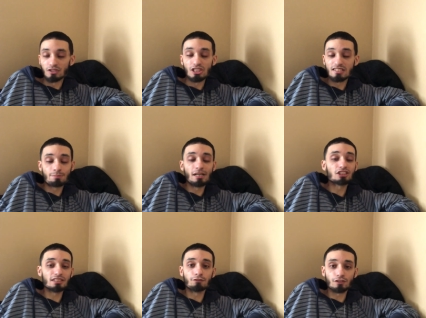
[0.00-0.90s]

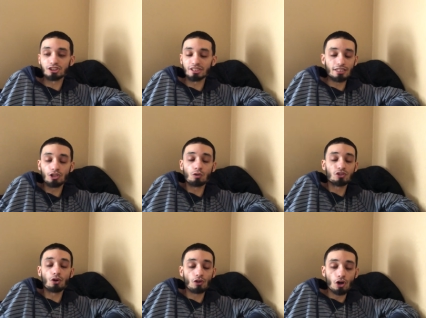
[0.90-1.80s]
especially for shit you don't
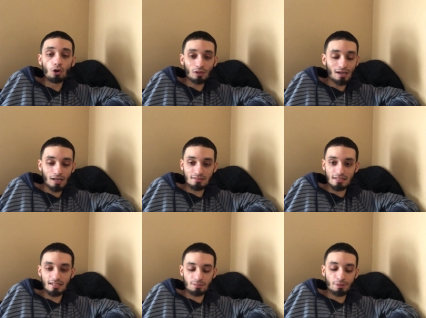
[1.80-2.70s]
know the whole
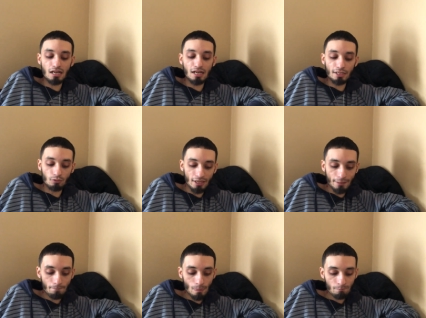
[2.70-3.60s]
context behind,
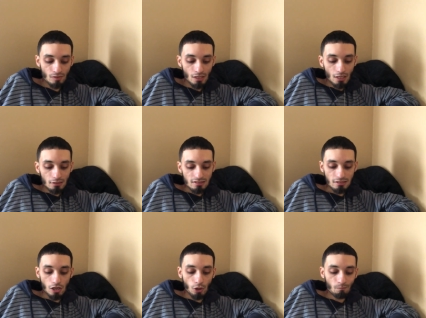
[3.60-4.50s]
right?
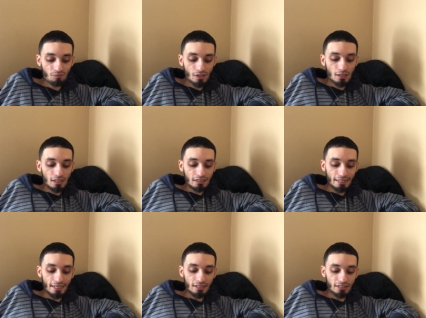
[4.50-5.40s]
So
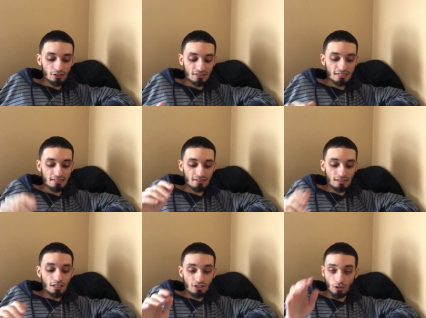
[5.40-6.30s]
yeah, there's this.
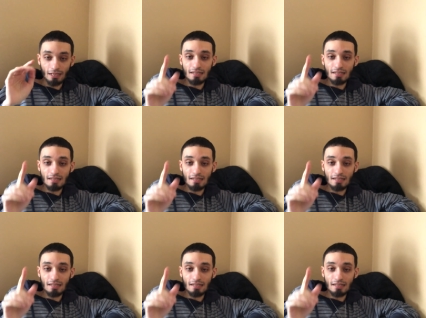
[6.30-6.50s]
So like I